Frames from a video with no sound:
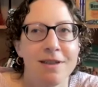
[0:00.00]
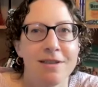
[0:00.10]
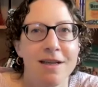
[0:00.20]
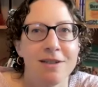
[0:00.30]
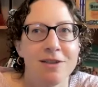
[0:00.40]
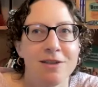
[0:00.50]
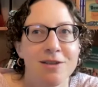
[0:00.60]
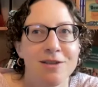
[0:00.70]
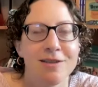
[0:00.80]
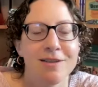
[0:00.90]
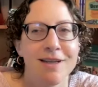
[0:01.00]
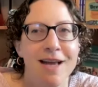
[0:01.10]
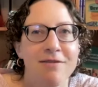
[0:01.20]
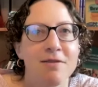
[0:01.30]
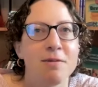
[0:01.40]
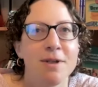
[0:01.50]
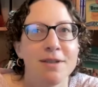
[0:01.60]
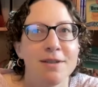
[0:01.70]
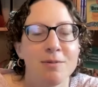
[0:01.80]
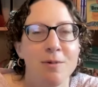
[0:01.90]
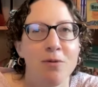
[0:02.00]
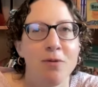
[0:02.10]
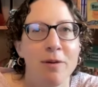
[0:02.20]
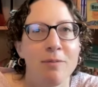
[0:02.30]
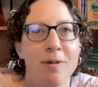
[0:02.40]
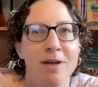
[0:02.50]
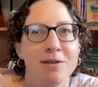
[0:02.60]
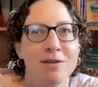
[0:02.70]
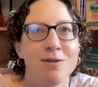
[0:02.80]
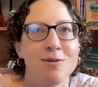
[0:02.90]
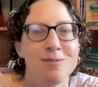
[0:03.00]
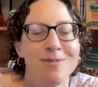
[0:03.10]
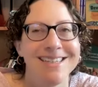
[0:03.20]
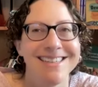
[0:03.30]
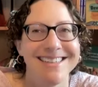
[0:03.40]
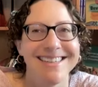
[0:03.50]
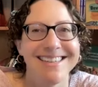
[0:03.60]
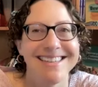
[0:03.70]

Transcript: essentials, everyone who wrote them assumed